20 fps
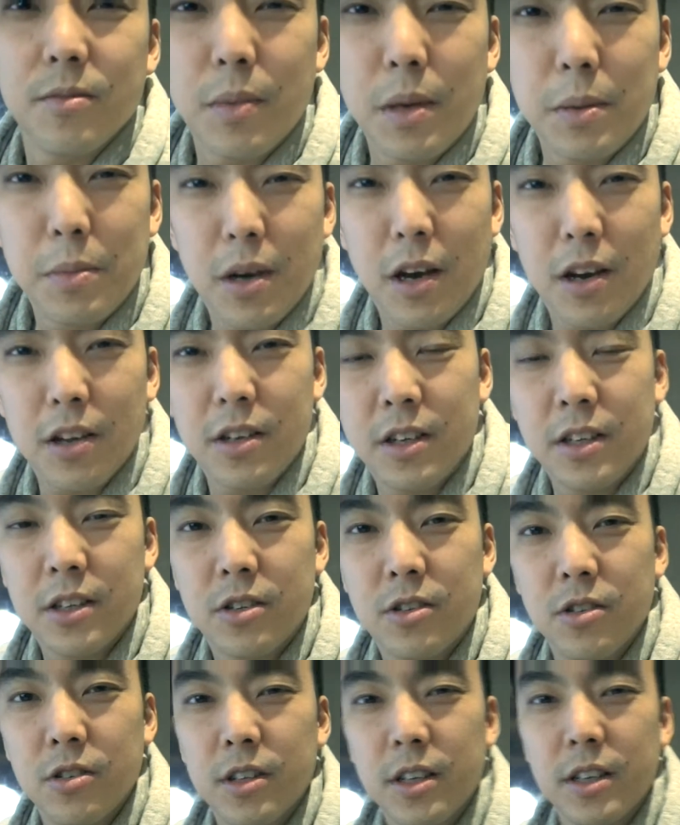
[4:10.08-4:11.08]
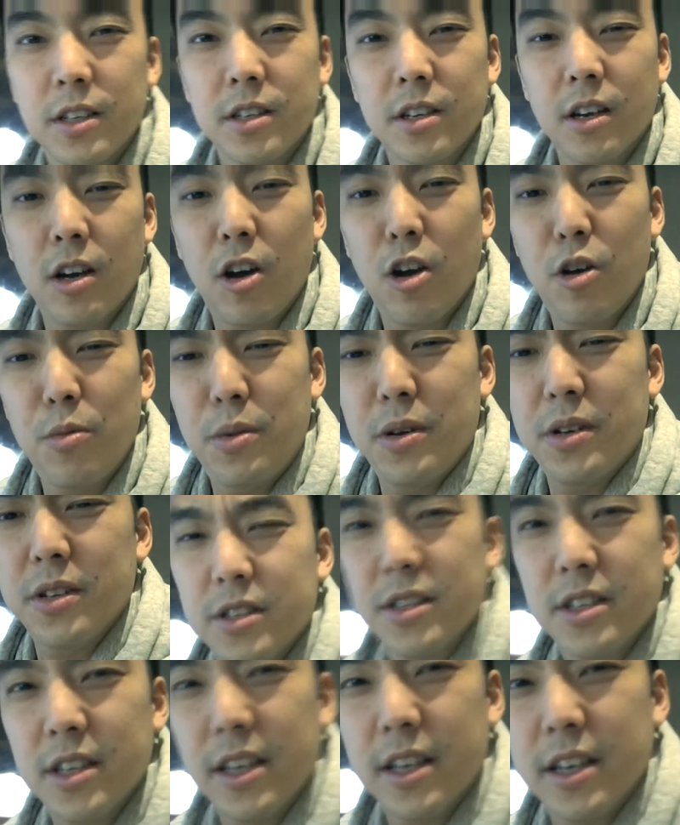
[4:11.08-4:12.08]
maybe I need to do this. I hope you
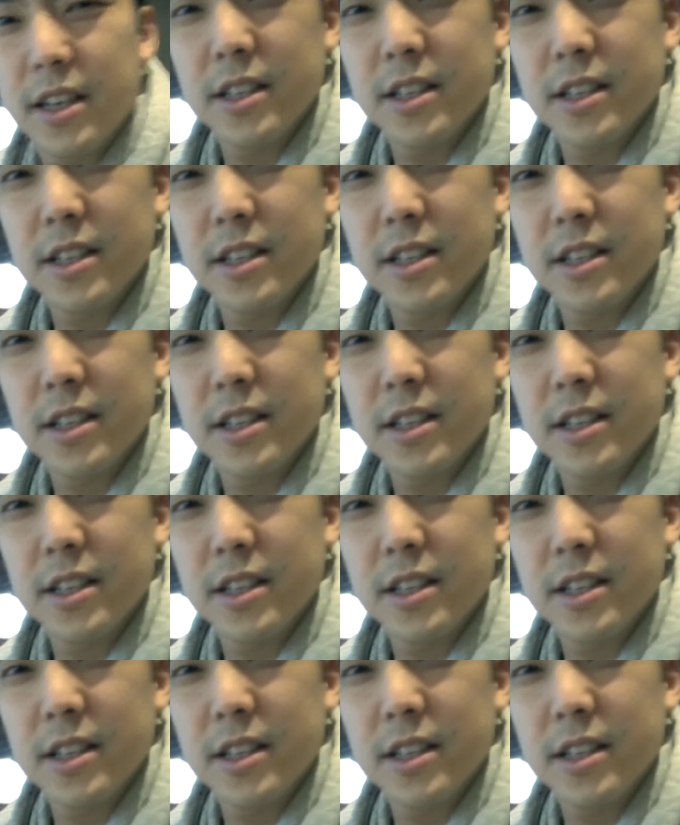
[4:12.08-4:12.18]
can see,